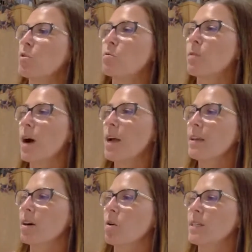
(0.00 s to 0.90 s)

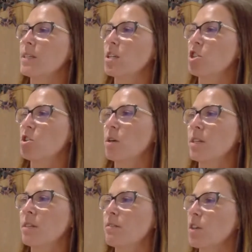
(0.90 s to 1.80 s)
Rhino is a
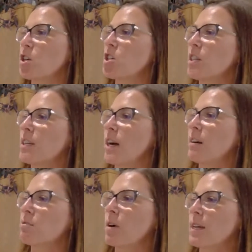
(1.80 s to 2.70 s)
shortened version
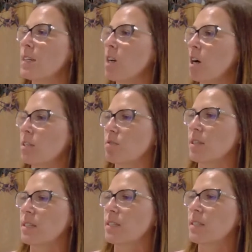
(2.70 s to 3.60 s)
of
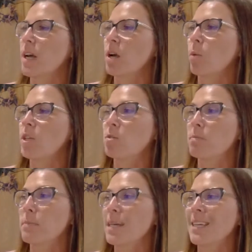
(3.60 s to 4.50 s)
rhinoceros, which
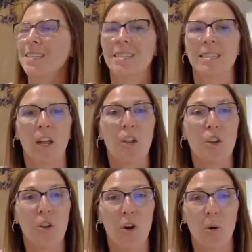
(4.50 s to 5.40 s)
means
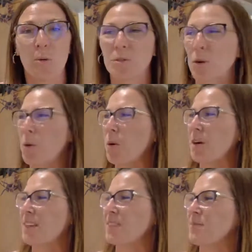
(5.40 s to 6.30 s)
nose
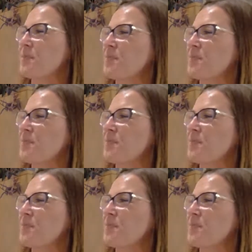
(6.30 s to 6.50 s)
horn.